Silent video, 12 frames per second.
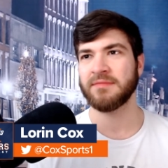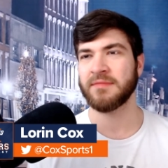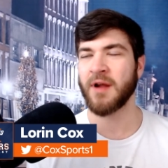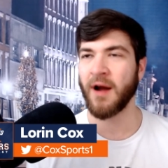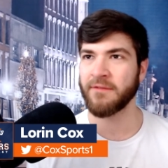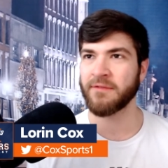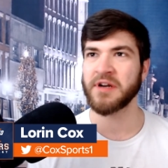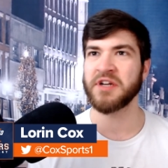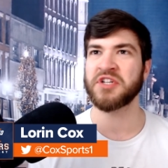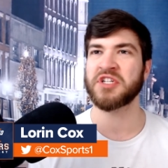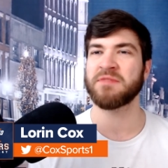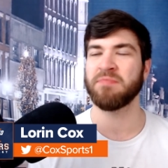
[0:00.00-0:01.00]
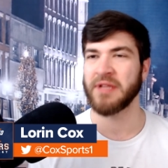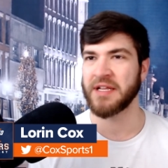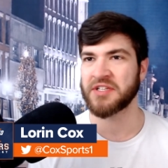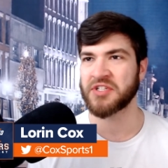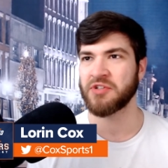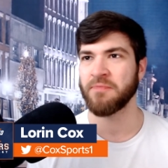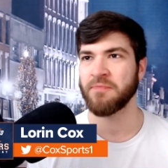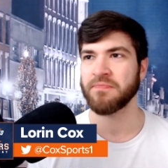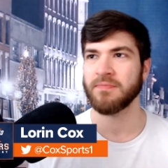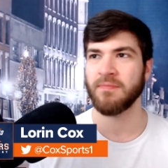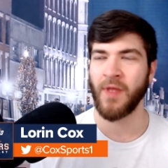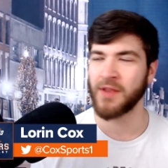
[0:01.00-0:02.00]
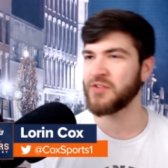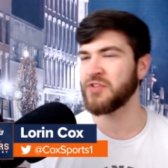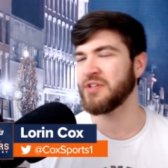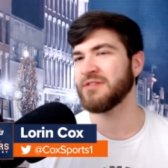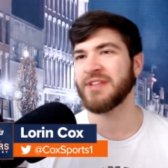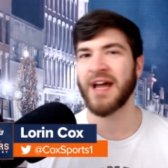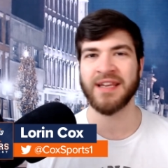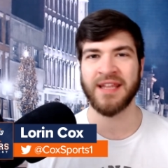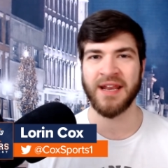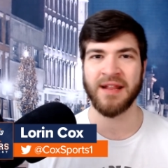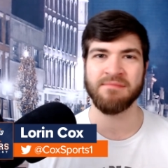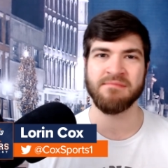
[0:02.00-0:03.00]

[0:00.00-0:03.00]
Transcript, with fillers: coverage splits and still not getting